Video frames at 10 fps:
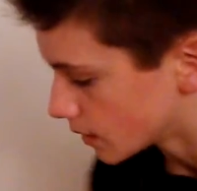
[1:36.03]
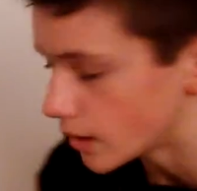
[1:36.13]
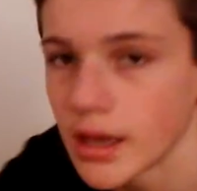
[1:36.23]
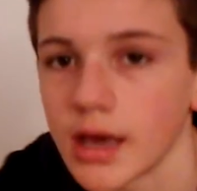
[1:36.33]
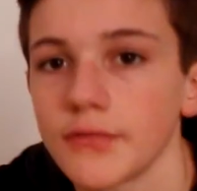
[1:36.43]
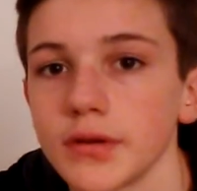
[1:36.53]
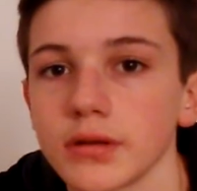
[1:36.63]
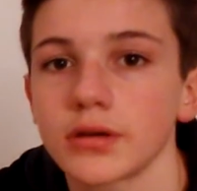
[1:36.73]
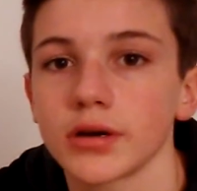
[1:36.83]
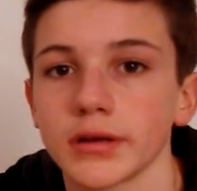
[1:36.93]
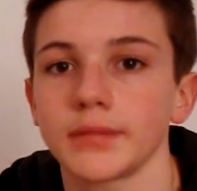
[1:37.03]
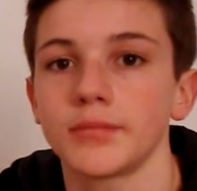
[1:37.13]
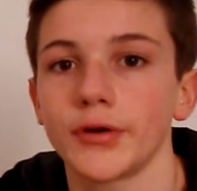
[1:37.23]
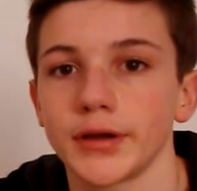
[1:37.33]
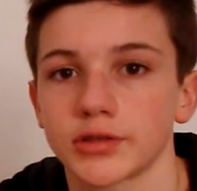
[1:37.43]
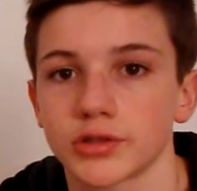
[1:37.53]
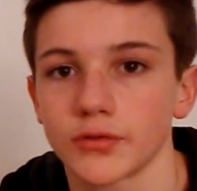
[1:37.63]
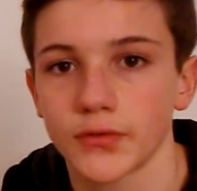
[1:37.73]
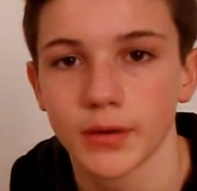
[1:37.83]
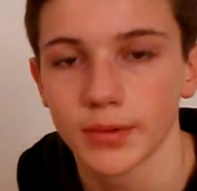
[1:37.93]
I haven't got a Mora so
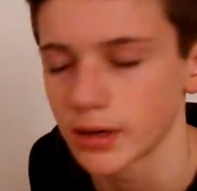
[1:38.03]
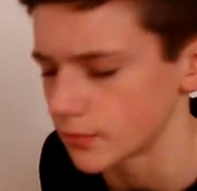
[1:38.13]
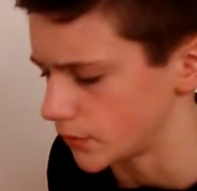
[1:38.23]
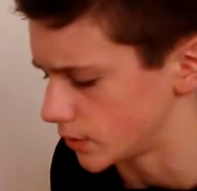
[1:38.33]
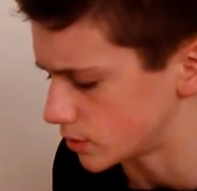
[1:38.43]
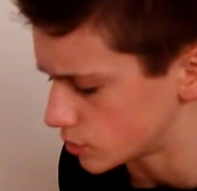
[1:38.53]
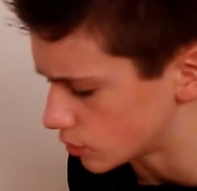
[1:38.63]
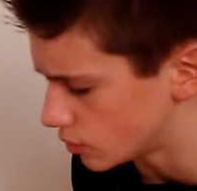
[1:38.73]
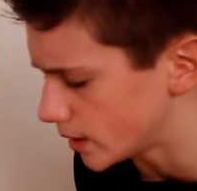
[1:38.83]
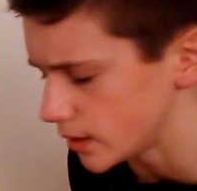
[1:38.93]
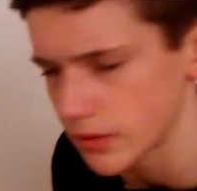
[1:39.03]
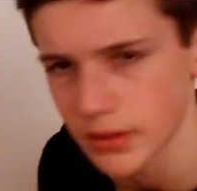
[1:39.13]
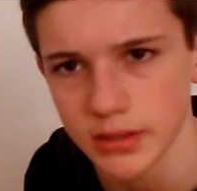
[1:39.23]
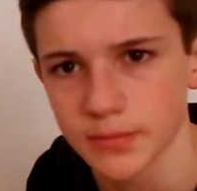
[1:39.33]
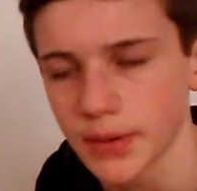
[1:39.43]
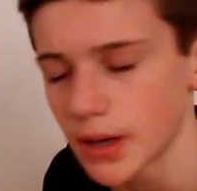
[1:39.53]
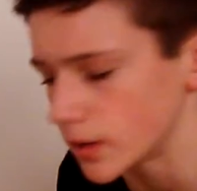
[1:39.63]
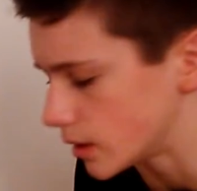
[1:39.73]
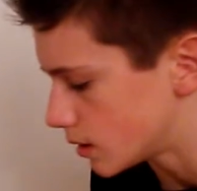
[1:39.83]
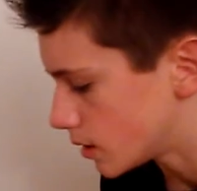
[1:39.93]
far, but I've heard so many things
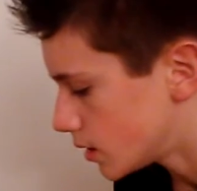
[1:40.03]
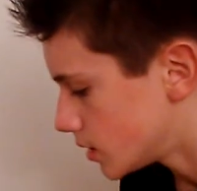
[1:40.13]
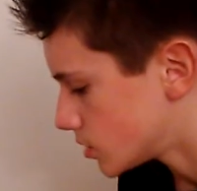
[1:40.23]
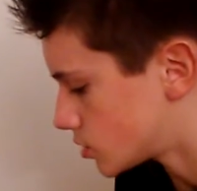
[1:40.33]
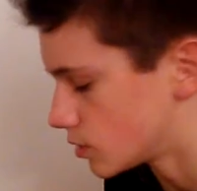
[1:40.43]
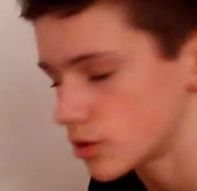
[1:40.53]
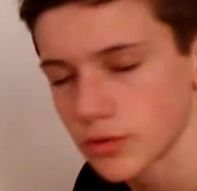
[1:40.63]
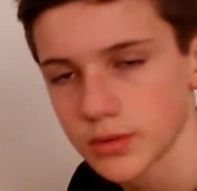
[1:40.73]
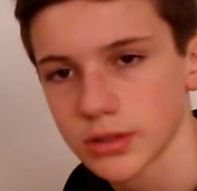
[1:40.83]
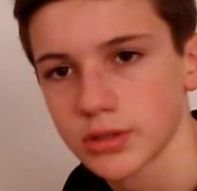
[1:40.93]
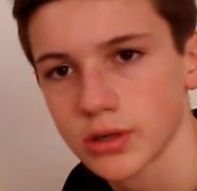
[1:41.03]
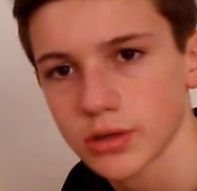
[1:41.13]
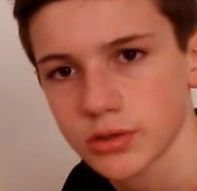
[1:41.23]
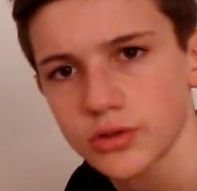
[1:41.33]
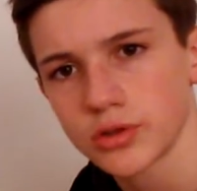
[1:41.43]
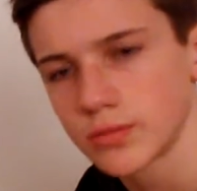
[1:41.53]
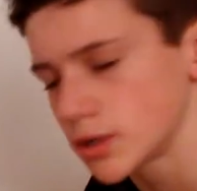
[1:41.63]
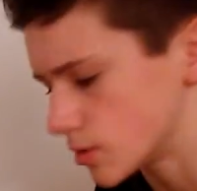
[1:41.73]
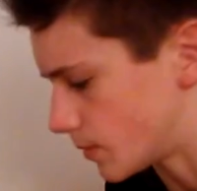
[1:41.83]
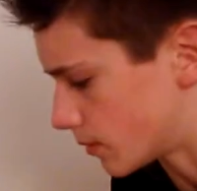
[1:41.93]
about it, so I don't want to talk too
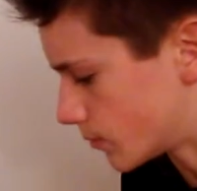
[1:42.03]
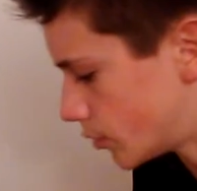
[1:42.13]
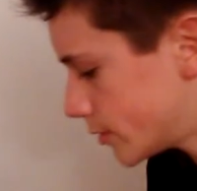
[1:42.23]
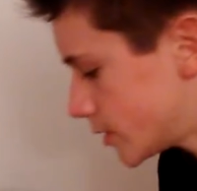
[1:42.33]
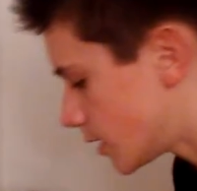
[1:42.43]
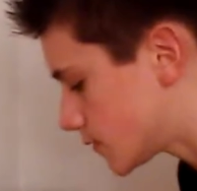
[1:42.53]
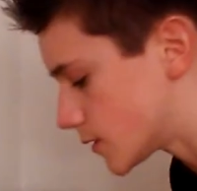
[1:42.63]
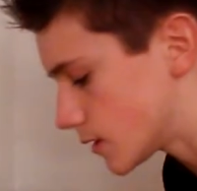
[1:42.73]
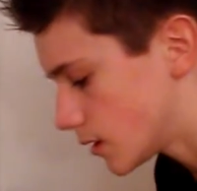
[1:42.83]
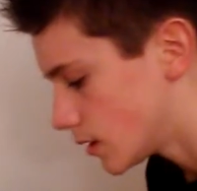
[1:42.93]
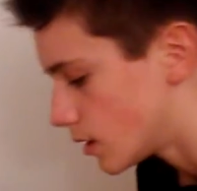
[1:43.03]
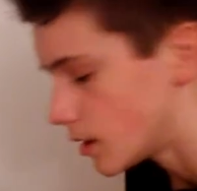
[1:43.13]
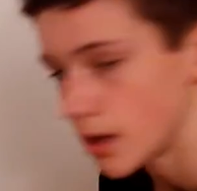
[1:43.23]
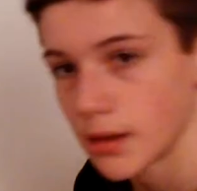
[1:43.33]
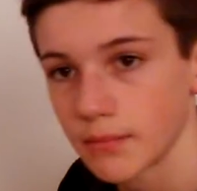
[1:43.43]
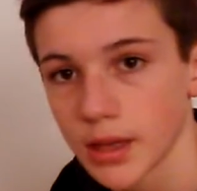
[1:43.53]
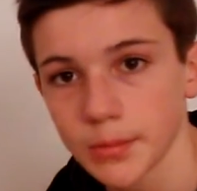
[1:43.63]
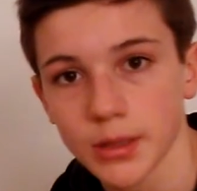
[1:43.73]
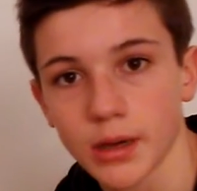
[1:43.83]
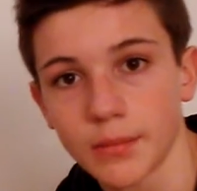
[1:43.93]
much about Mora knives.
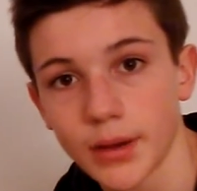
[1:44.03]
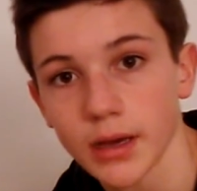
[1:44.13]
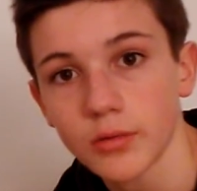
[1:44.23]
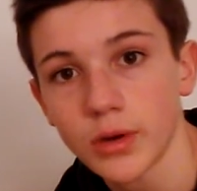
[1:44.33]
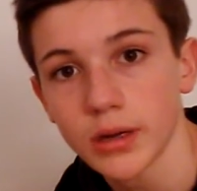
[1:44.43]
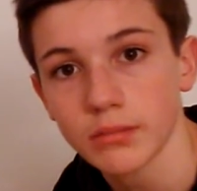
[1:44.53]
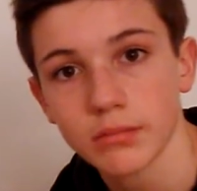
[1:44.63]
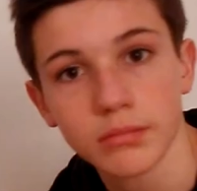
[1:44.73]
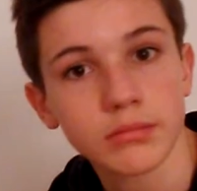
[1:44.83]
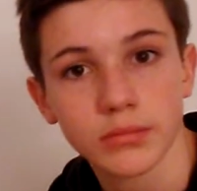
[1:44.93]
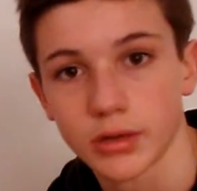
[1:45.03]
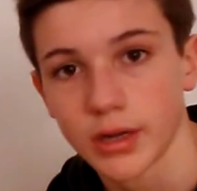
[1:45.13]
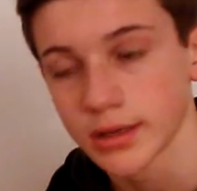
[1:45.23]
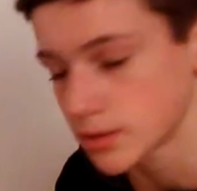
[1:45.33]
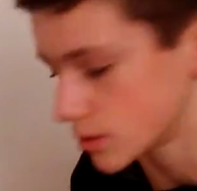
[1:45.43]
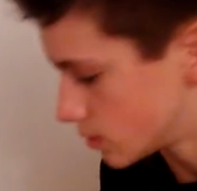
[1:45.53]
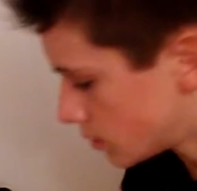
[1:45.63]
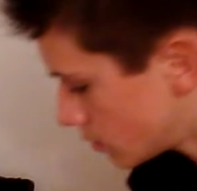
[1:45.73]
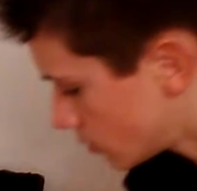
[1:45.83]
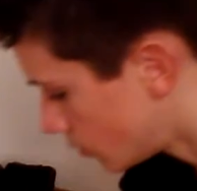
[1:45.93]
Maybe I'll buy one next
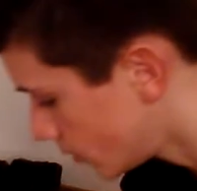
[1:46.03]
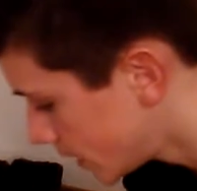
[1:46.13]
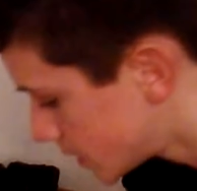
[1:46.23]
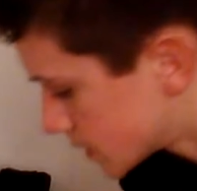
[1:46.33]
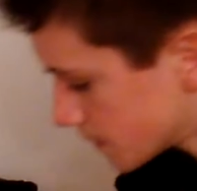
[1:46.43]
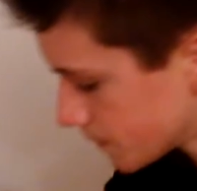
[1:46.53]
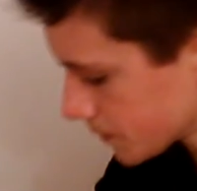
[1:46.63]
weeks.